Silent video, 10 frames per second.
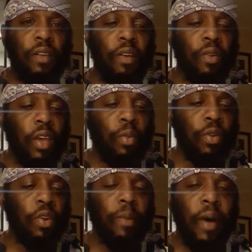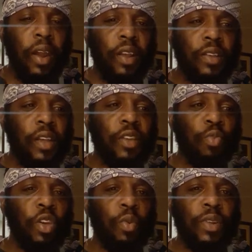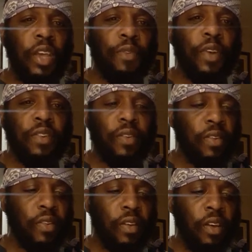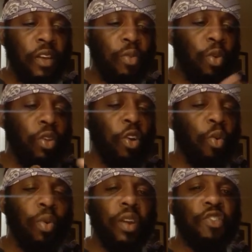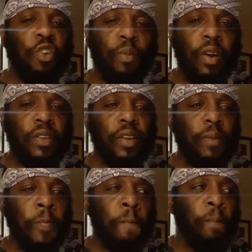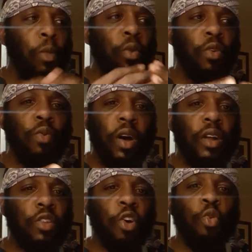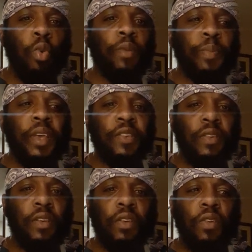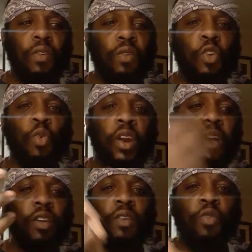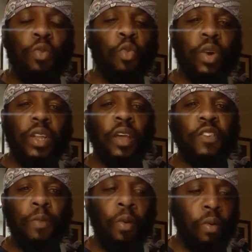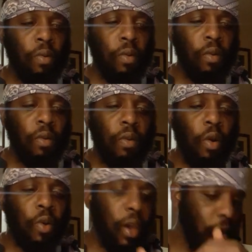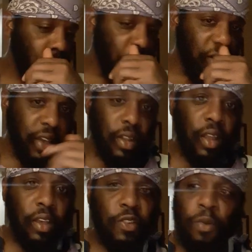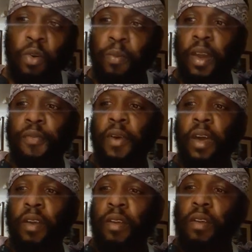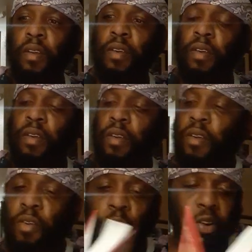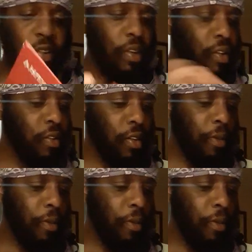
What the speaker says: Okay, when you come out of these things, when you want to take vengeance, when you don't want to show mercy, when you don't want peace, you want that smoke. Okay, you're gonna get that smoke. Matter of fact, watch this.